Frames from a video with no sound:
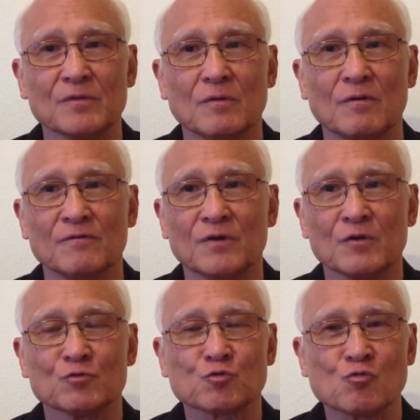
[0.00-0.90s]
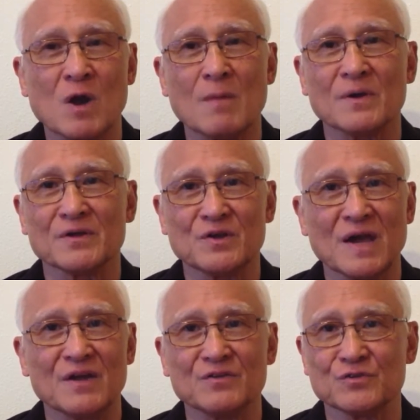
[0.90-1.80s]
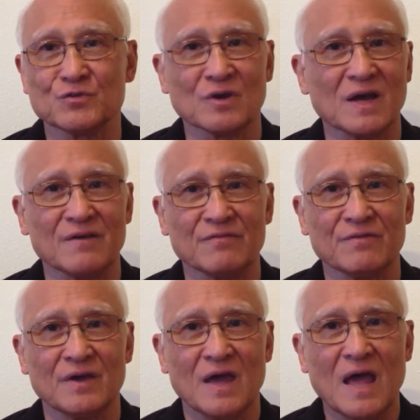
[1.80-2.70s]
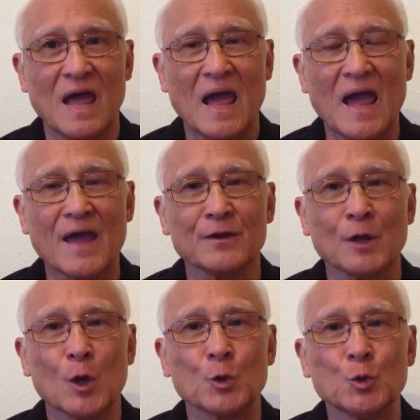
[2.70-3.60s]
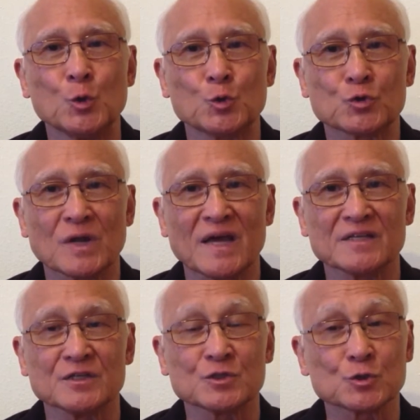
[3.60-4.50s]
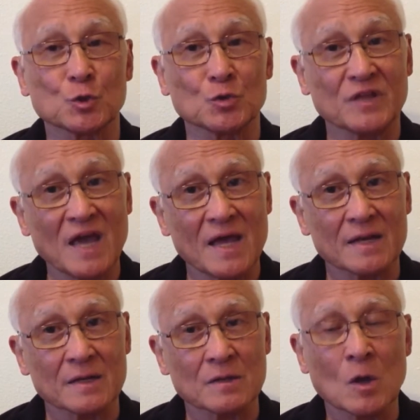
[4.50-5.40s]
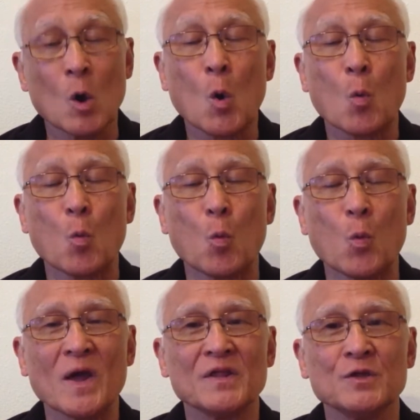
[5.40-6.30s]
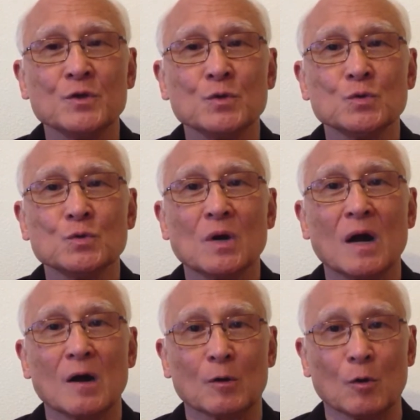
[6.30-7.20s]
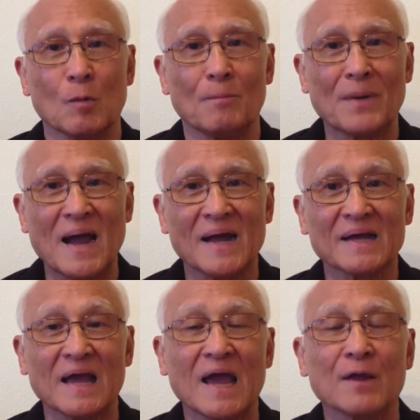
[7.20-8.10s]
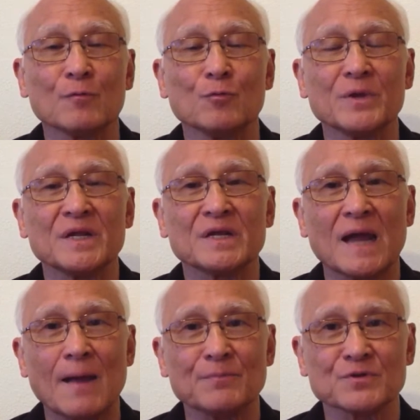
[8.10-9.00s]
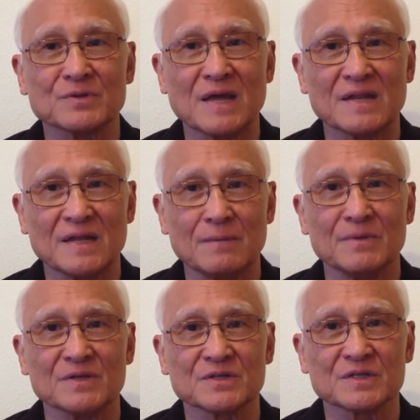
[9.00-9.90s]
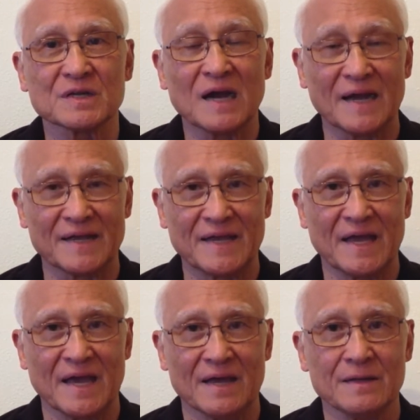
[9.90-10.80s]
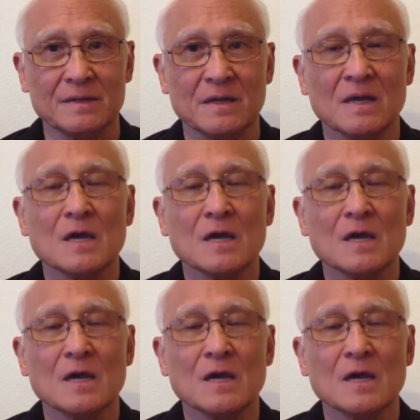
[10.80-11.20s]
of trauma you had in your life and neutralize it. So then when you go back and recapture that image again,